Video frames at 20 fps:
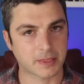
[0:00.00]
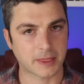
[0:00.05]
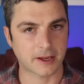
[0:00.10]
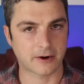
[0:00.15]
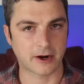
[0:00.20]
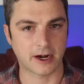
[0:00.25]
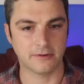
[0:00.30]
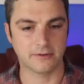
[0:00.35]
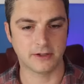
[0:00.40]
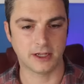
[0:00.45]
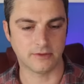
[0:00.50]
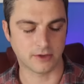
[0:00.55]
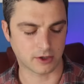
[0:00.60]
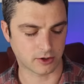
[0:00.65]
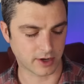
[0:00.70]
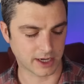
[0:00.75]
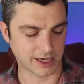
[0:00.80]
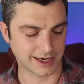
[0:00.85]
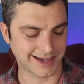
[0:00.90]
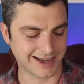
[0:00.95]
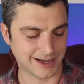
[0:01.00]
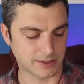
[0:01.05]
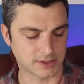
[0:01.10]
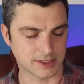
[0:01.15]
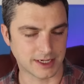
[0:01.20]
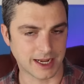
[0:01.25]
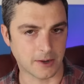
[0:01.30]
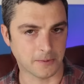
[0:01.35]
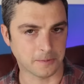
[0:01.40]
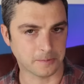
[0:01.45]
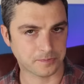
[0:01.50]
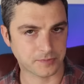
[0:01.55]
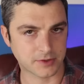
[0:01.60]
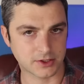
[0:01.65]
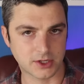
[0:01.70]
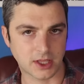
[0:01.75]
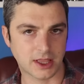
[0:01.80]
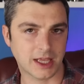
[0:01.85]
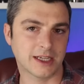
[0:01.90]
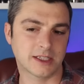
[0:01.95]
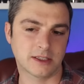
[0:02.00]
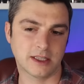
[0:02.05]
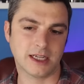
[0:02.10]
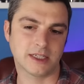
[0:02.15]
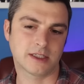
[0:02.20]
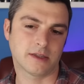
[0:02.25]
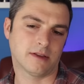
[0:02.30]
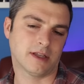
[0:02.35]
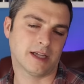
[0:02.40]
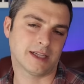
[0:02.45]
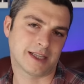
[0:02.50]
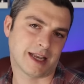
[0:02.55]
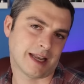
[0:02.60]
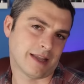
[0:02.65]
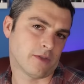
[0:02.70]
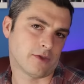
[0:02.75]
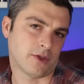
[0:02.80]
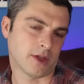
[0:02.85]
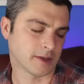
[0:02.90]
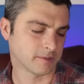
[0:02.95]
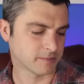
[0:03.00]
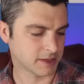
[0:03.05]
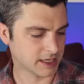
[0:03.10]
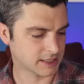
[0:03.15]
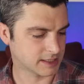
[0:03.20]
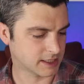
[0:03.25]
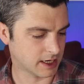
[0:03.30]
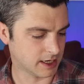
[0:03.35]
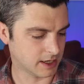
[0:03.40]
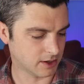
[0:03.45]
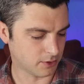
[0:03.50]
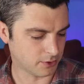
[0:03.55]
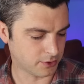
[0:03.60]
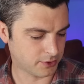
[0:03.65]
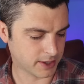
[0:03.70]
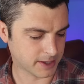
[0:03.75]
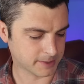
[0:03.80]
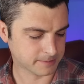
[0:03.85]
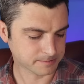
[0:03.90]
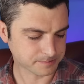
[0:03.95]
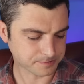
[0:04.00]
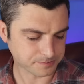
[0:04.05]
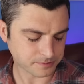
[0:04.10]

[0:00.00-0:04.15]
Great flavour, great clouds. Now, so that's a little thing. That's a little thing.